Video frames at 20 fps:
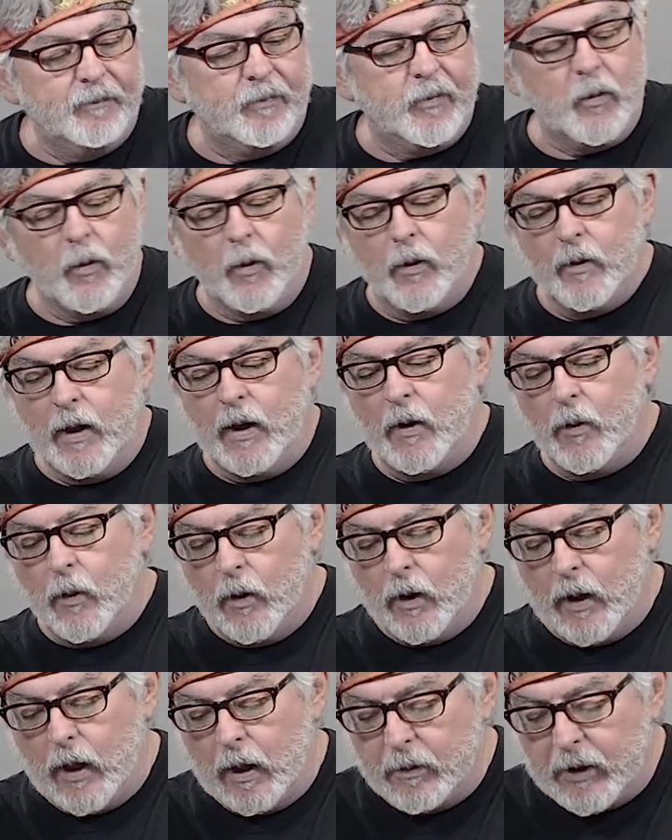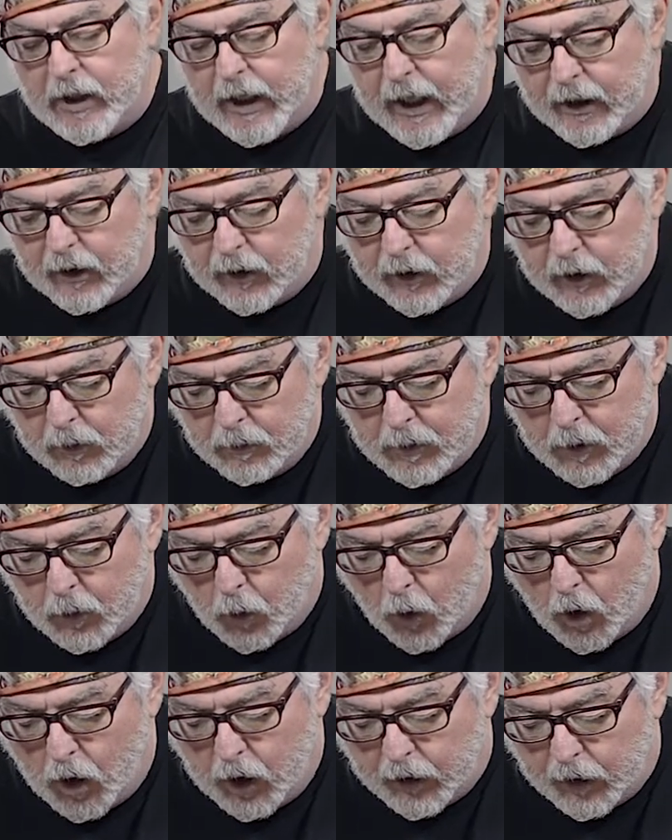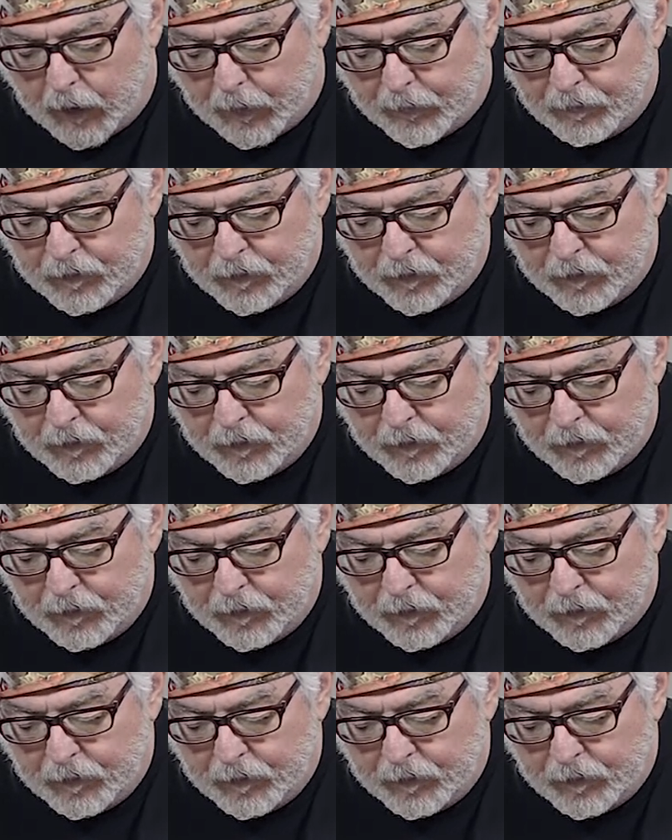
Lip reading: I'm going to add a little bit of water.